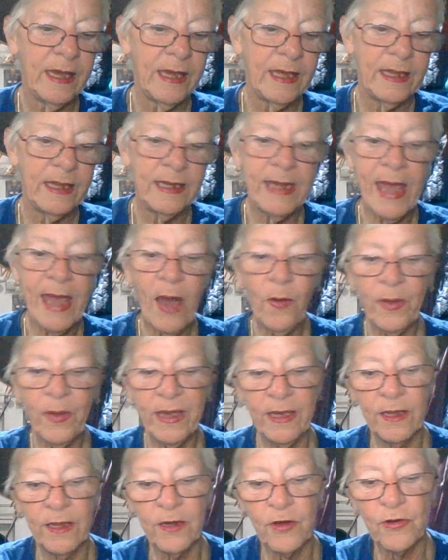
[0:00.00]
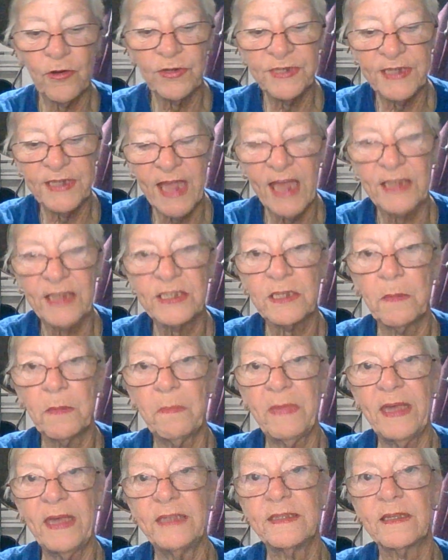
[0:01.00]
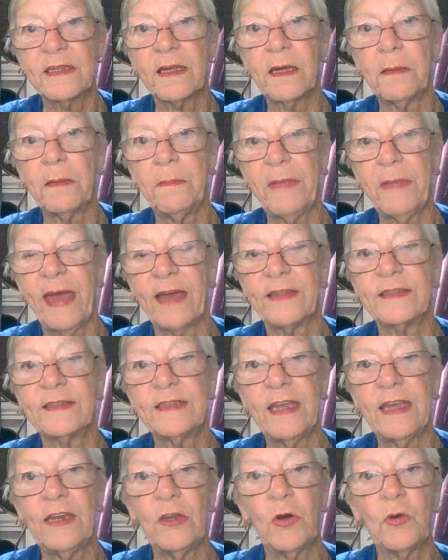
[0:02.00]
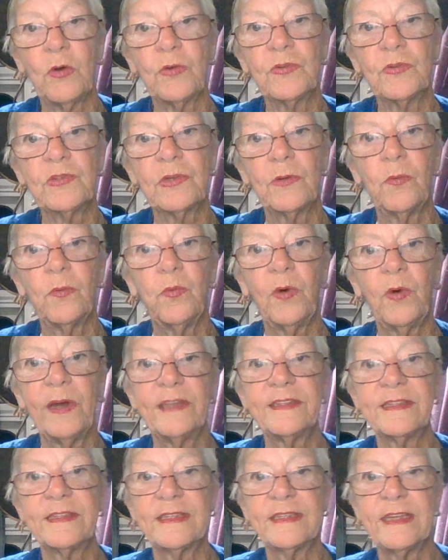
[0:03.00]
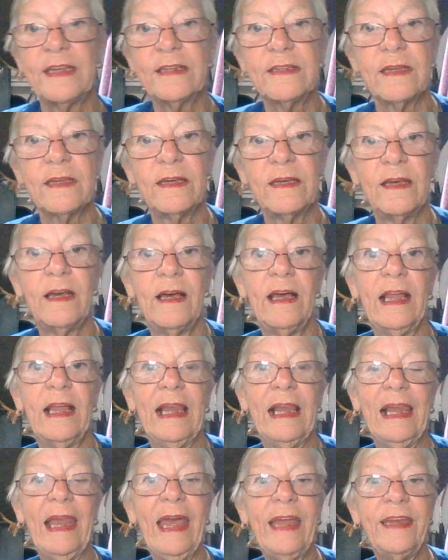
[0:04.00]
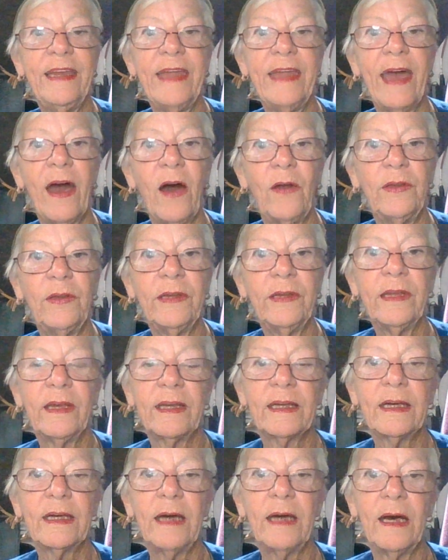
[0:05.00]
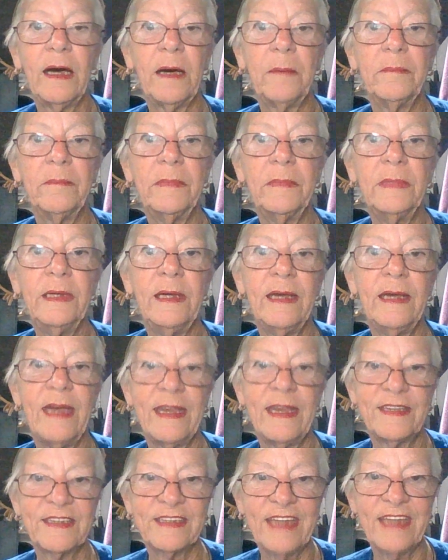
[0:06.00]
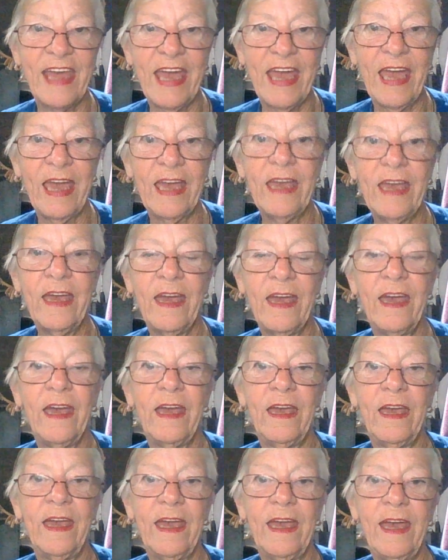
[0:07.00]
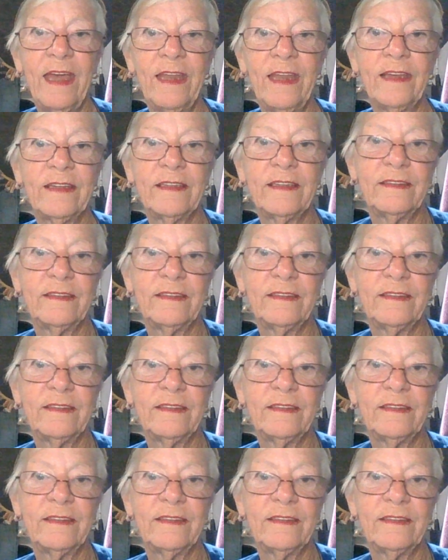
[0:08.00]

Now he understands some basic commands. He knows what sit, lay down, come, stay, and